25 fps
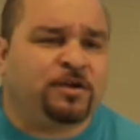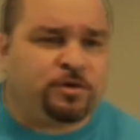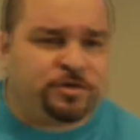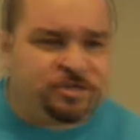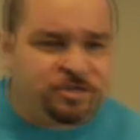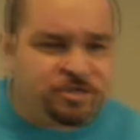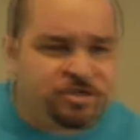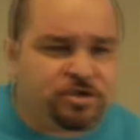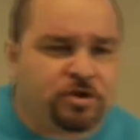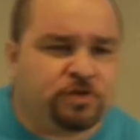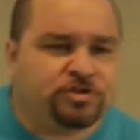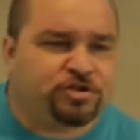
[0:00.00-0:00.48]
there
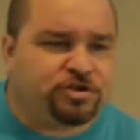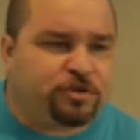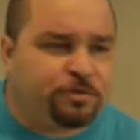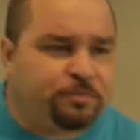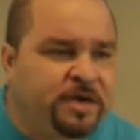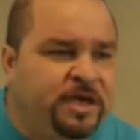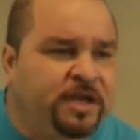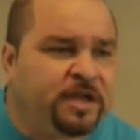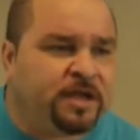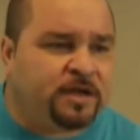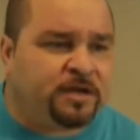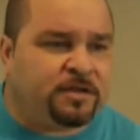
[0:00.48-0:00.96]
wasn't social
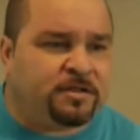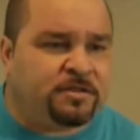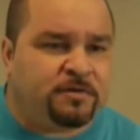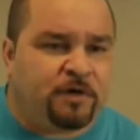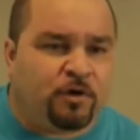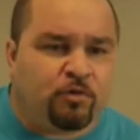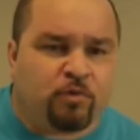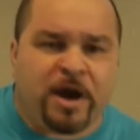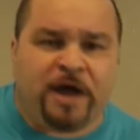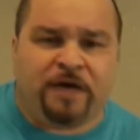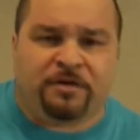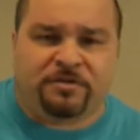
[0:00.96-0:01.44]
media
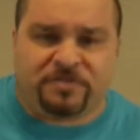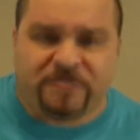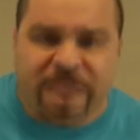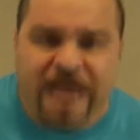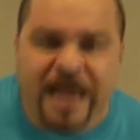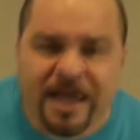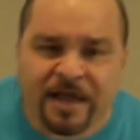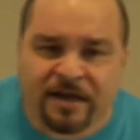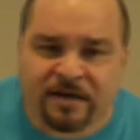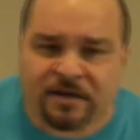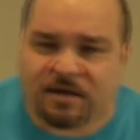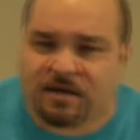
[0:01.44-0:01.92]
around
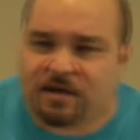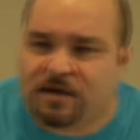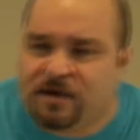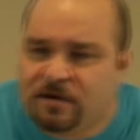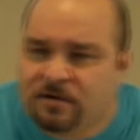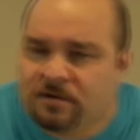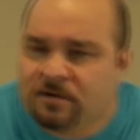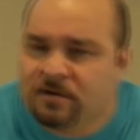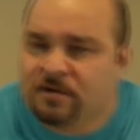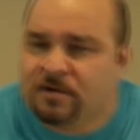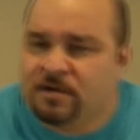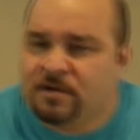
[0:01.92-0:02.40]
then, you
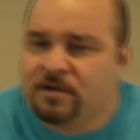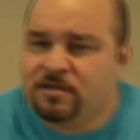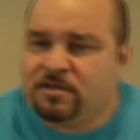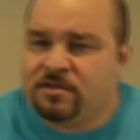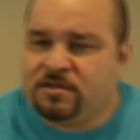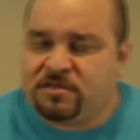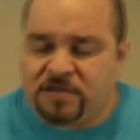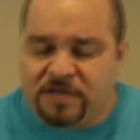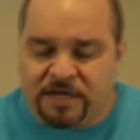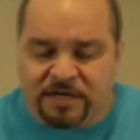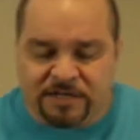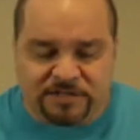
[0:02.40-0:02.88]
know,
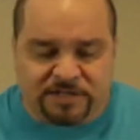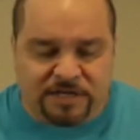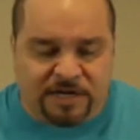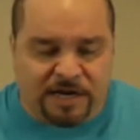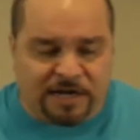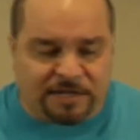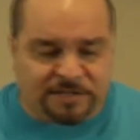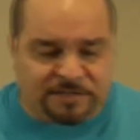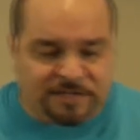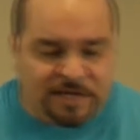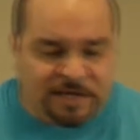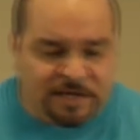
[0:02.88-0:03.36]
the things that
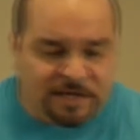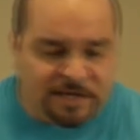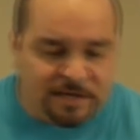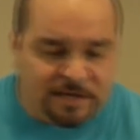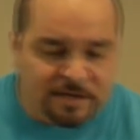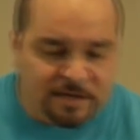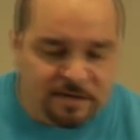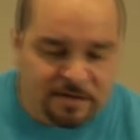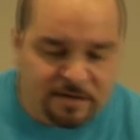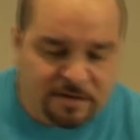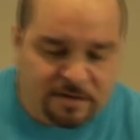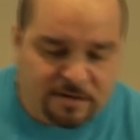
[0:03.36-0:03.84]
I
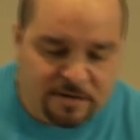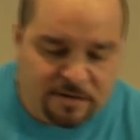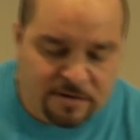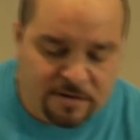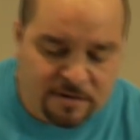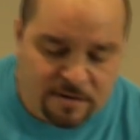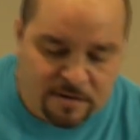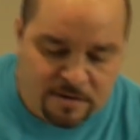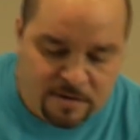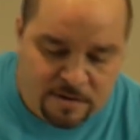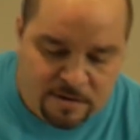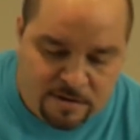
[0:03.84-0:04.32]
did.
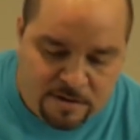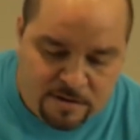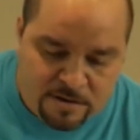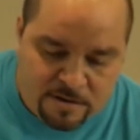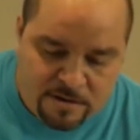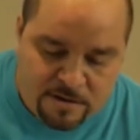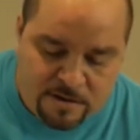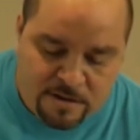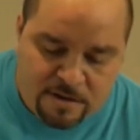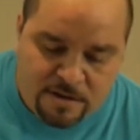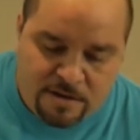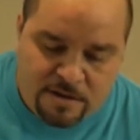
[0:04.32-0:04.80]

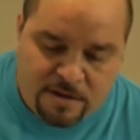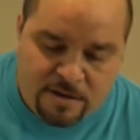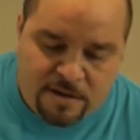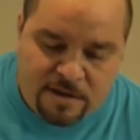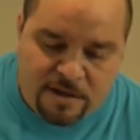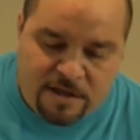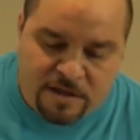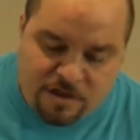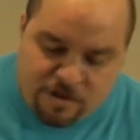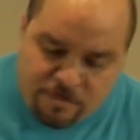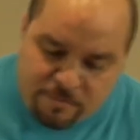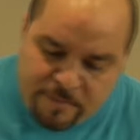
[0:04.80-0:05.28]

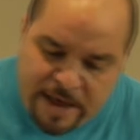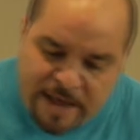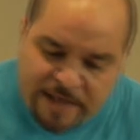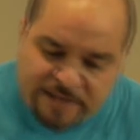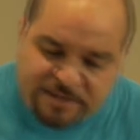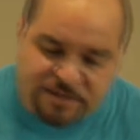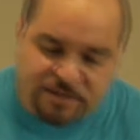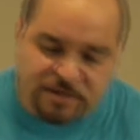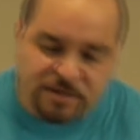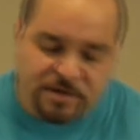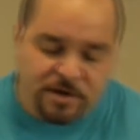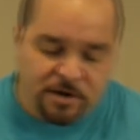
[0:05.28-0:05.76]
Can you
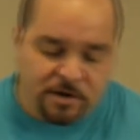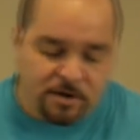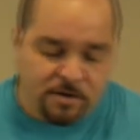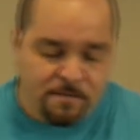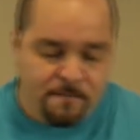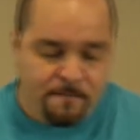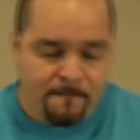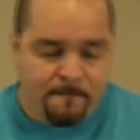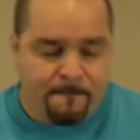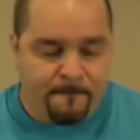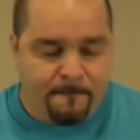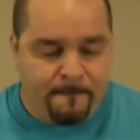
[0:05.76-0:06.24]
imagine though?
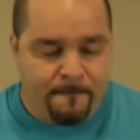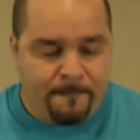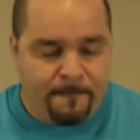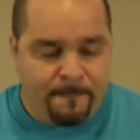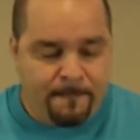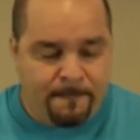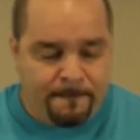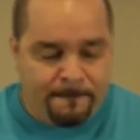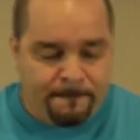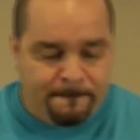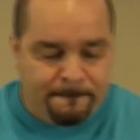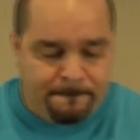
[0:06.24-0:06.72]

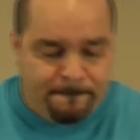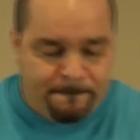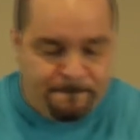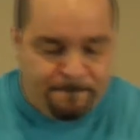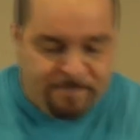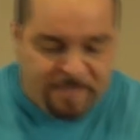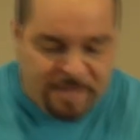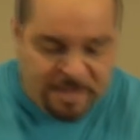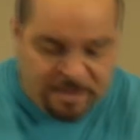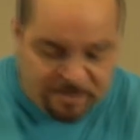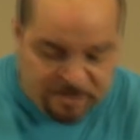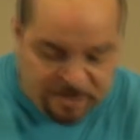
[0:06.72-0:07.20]

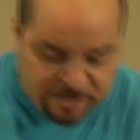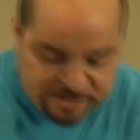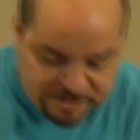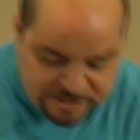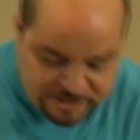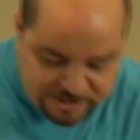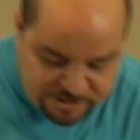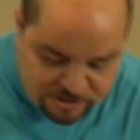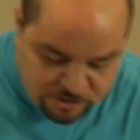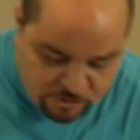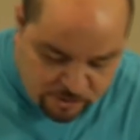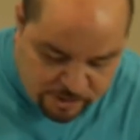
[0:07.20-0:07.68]
in this
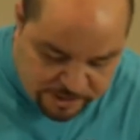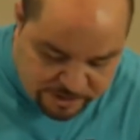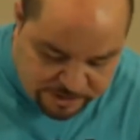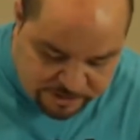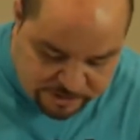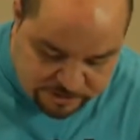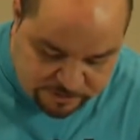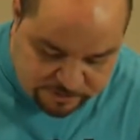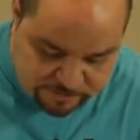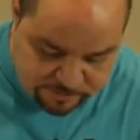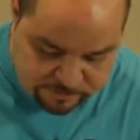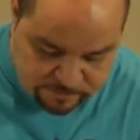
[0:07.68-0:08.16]

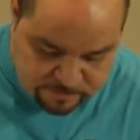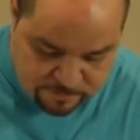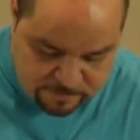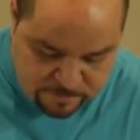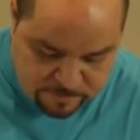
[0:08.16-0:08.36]
situation,